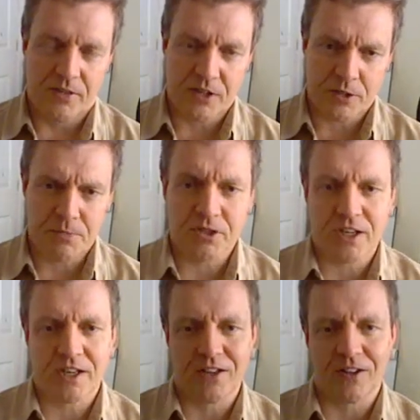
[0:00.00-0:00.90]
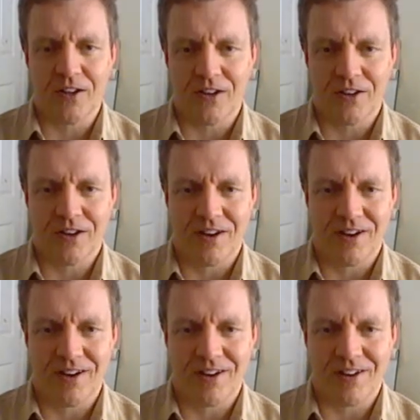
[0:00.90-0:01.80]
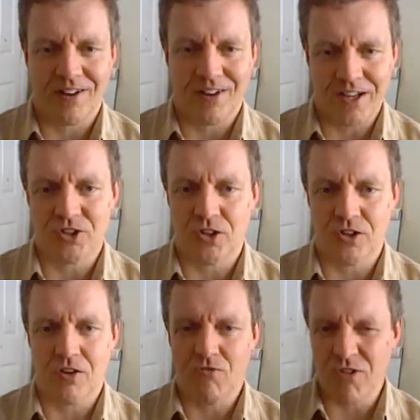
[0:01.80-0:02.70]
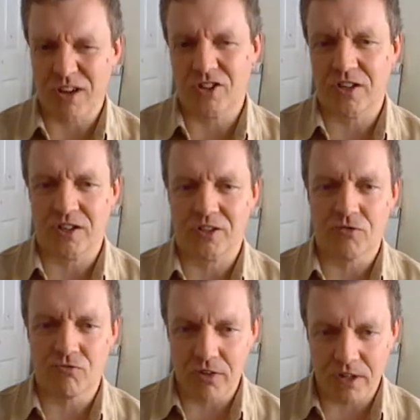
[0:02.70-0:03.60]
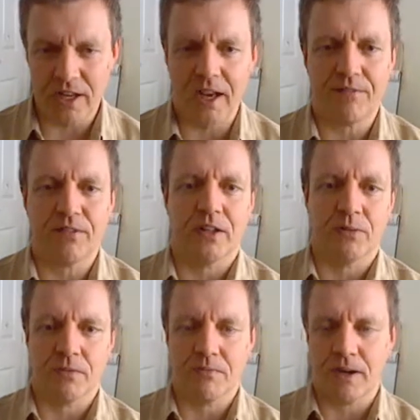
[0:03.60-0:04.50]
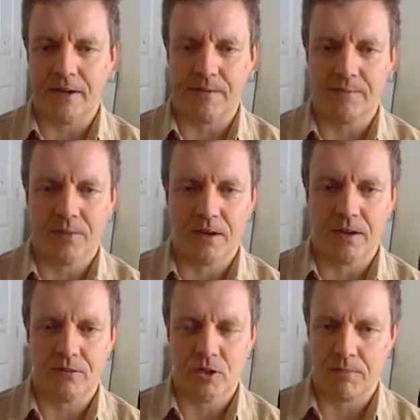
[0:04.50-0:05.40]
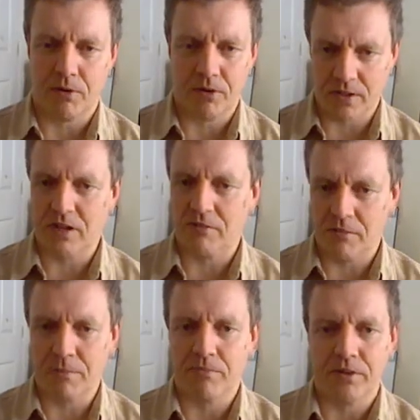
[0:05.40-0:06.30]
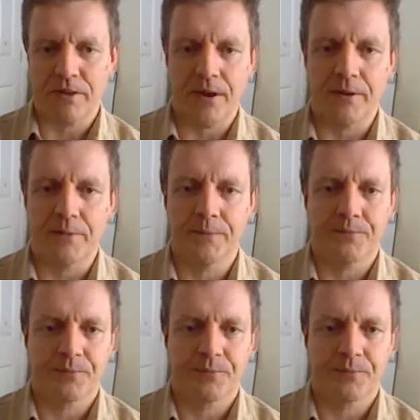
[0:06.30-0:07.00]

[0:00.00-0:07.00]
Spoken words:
And this particular lesson resonated really heavily with me, to the point that I remember it now.